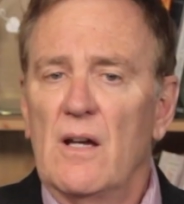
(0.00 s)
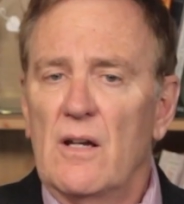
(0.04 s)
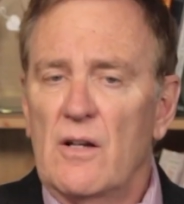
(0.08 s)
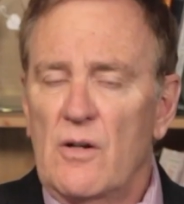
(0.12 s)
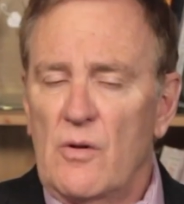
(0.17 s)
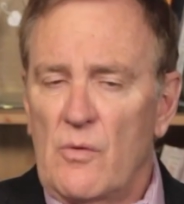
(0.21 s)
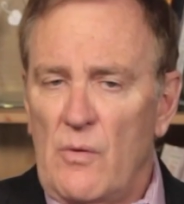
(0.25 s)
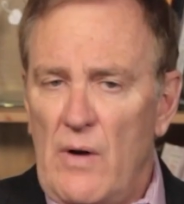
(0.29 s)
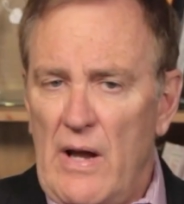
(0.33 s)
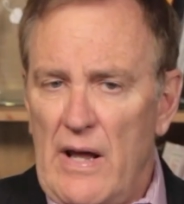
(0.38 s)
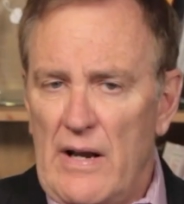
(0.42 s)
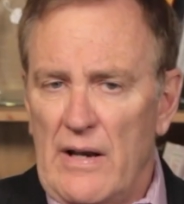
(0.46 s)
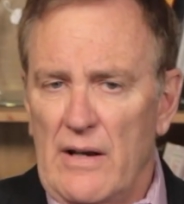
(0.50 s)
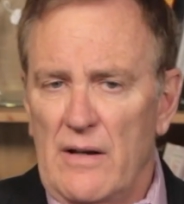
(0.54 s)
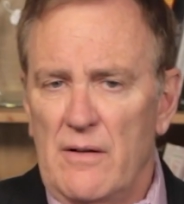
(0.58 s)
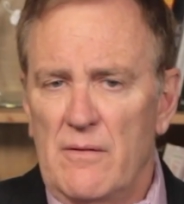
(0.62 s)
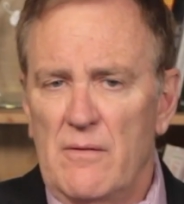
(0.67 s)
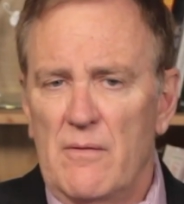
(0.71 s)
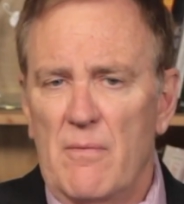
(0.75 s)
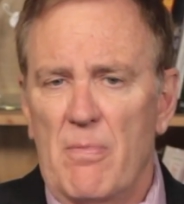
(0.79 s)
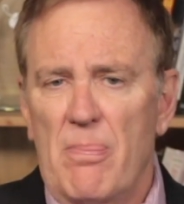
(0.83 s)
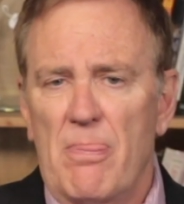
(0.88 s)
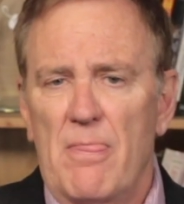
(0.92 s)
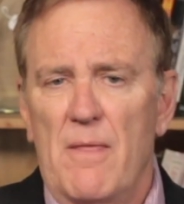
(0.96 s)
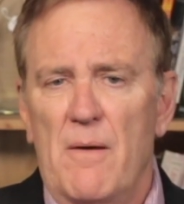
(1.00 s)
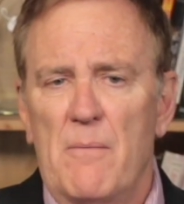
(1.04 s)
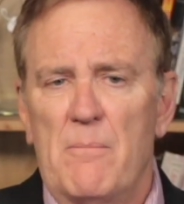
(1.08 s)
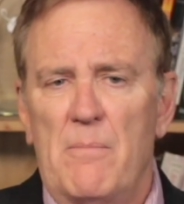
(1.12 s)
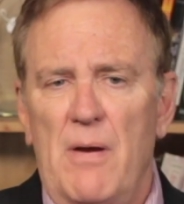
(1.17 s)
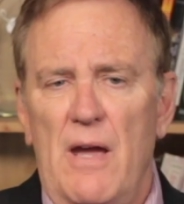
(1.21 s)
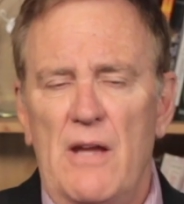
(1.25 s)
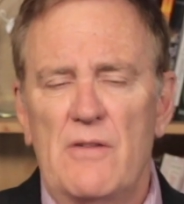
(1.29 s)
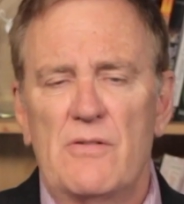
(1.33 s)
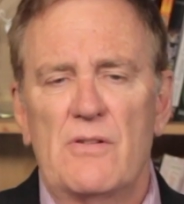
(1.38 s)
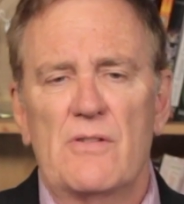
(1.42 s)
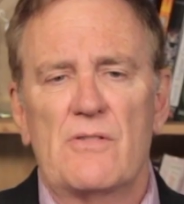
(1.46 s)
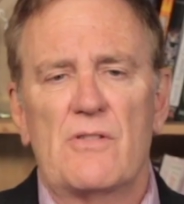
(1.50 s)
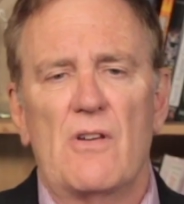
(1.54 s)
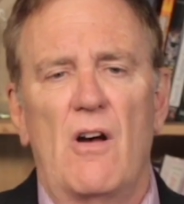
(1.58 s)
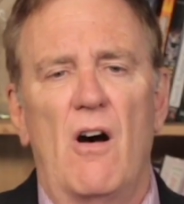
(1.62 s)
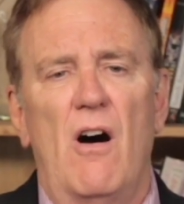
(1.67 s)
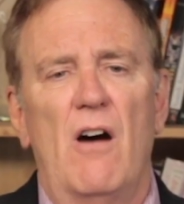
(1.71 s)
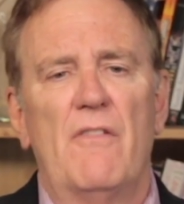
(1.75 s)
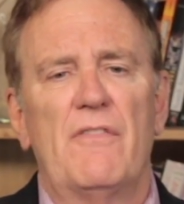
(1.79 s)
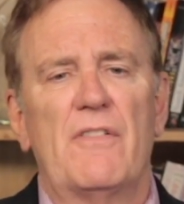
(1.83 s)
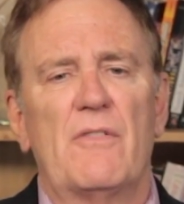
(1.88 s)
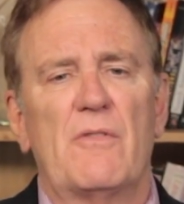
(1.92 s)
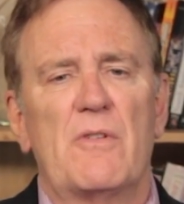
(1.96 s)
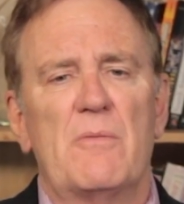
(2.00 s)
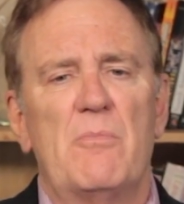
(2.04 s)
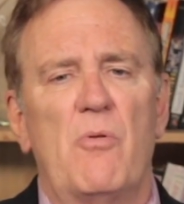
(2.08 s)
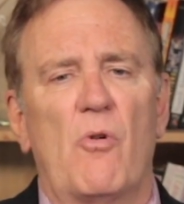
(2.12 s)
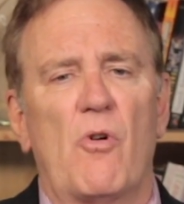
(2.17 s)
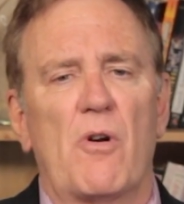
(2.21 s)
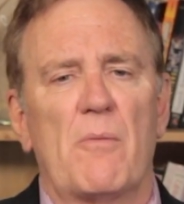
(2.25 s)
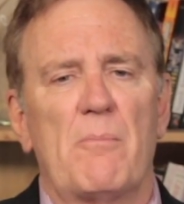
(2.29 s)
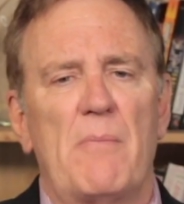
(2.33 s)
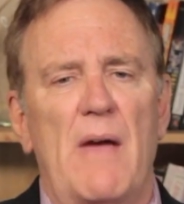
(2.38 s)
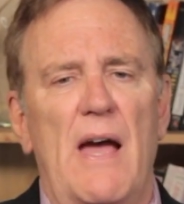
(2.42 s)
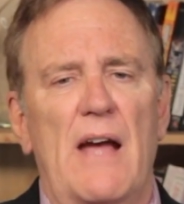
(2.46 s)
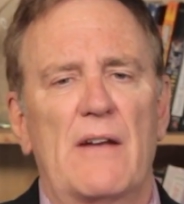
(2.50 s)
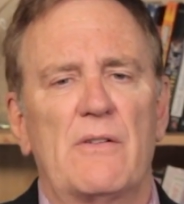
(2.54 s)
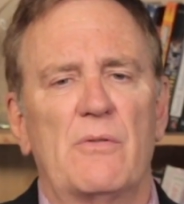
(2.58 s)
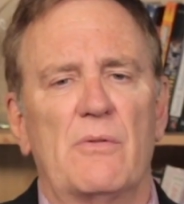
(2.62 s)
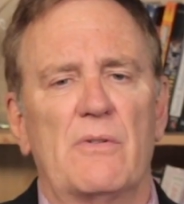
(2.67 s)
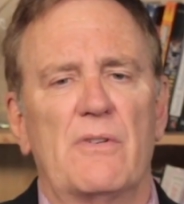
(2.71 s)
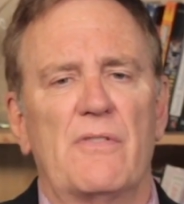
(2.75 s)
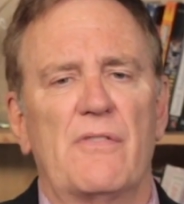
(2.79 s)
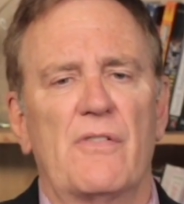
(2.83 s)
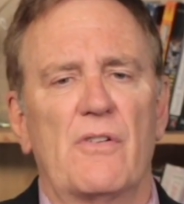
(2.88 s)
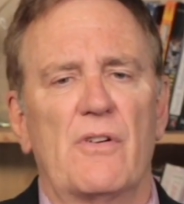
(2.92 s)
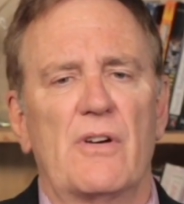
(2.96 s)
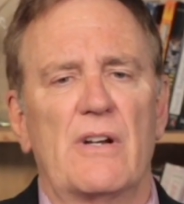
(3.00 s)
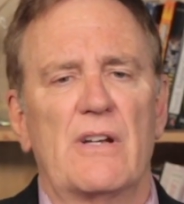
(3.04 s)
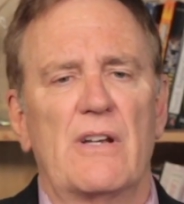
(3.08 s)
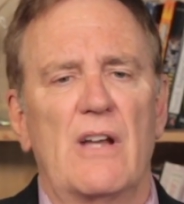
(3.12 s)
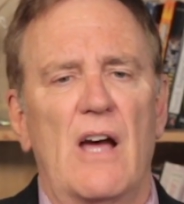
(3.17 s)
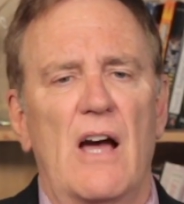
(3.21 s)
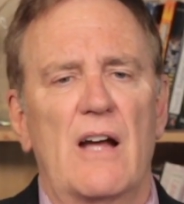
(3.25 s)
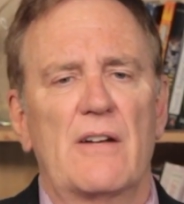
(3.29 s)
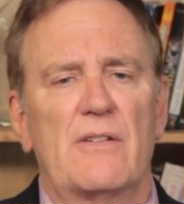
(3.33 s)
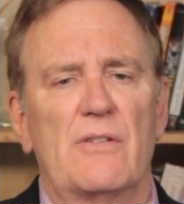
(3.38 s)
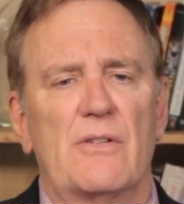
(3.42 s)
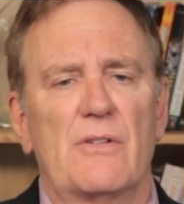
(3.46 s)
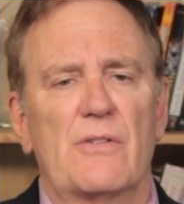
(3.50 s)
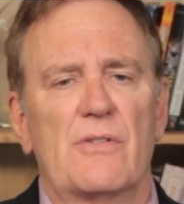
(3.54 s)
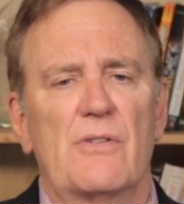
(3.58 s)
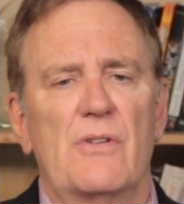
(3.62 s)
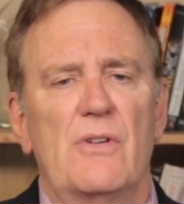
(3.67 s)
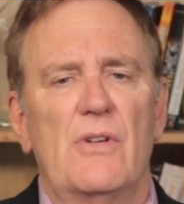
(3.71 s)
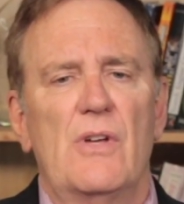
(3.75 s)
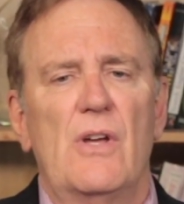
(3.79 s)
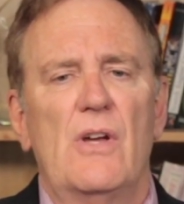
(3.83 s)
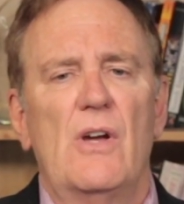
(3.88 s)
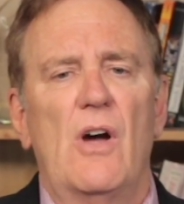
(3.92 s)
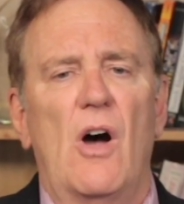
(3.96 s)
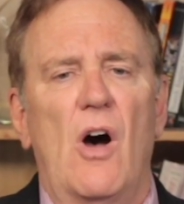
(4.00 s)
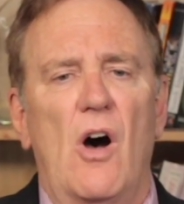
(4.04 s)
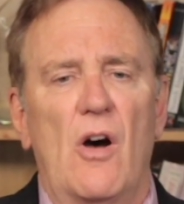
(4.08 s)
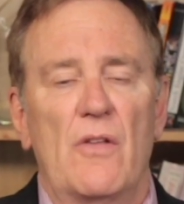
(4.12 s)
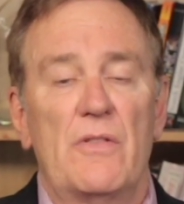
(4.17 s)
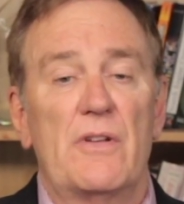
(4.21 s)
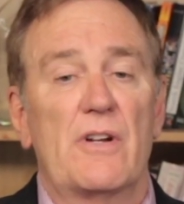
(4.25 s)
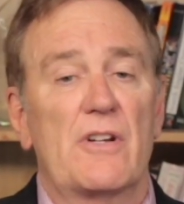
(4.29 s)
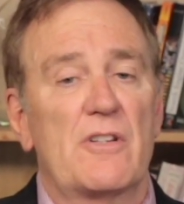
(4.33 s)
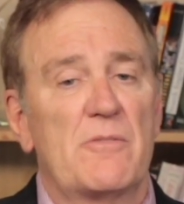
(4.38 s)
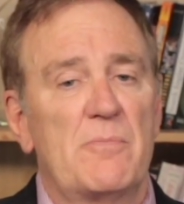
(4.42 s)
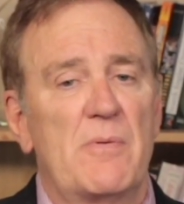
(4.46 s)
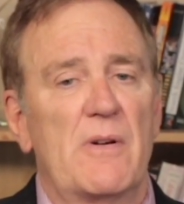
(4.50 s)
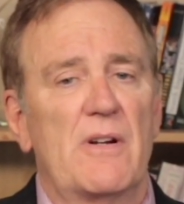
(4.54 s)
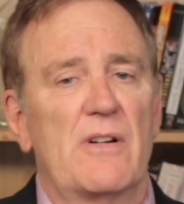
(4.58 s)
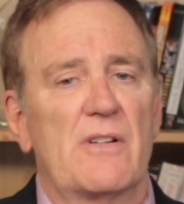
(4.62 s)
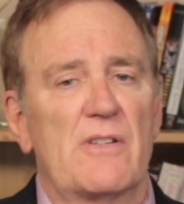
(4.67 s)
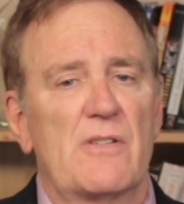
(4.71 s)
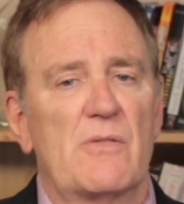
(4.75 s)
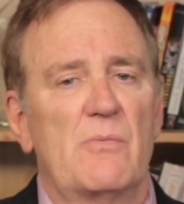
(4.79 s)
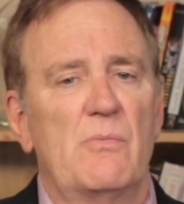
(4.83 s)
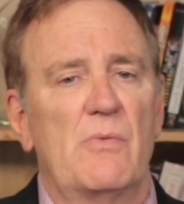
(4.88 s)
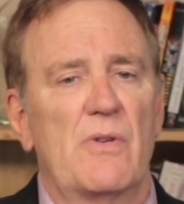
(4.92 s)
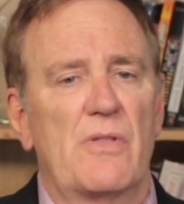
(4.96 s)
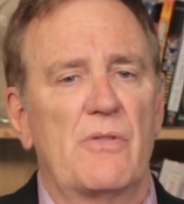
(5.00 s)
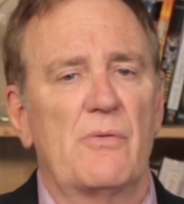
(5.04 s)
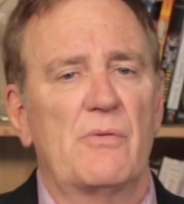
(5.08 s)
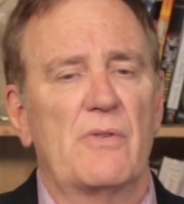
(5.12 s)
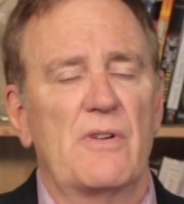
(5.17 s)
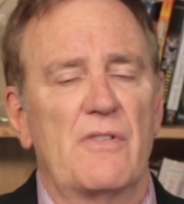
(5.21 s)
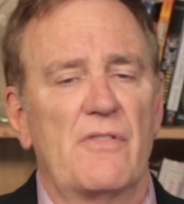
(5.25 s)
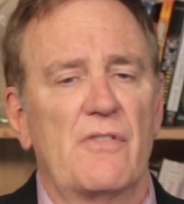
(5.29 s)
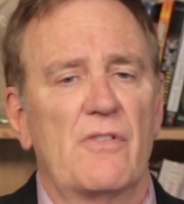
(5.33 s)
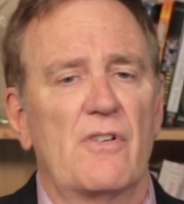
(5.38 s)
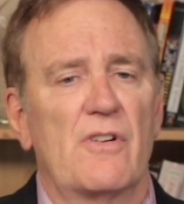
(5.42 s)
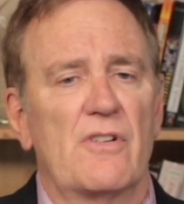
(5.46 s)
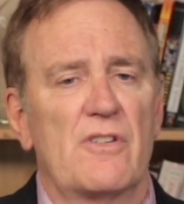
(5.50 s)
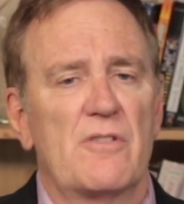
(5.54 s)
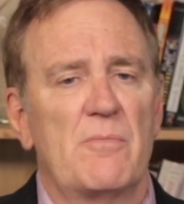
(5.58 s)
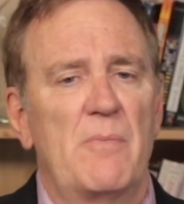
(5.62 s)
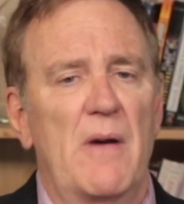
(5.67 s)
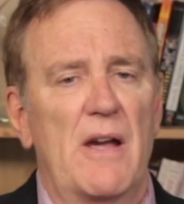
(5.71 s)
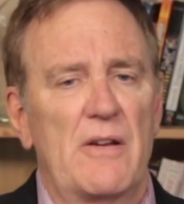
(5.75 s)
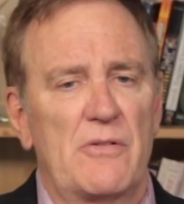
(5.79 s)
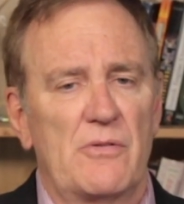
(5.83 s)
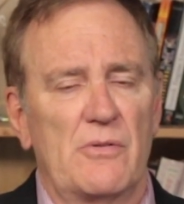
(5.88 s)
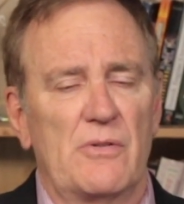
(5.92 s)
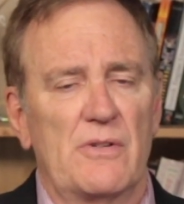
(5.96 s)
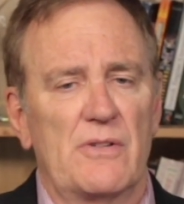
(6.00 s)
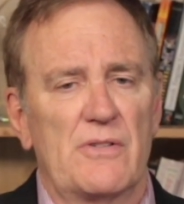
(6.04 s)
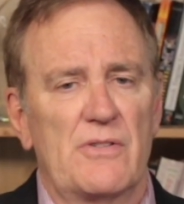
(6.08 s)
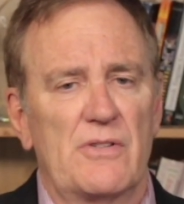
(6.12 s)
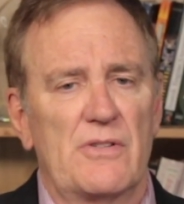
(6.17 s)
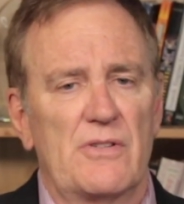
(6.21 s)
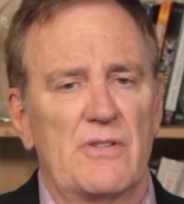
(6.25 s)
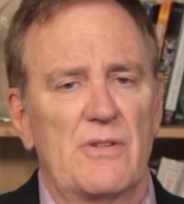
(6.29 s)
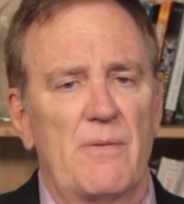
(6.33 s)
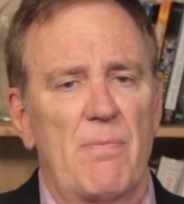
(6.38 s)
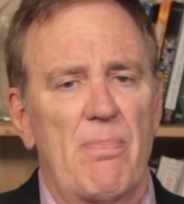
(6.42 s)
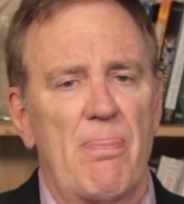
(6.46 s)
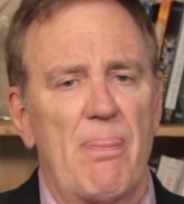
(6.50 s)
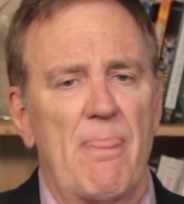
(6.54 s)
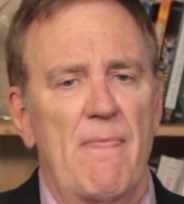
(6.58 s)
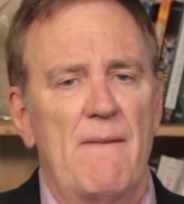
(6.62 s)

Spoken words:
Granted, patients often report back to referring doctors on their experience with referred specialists.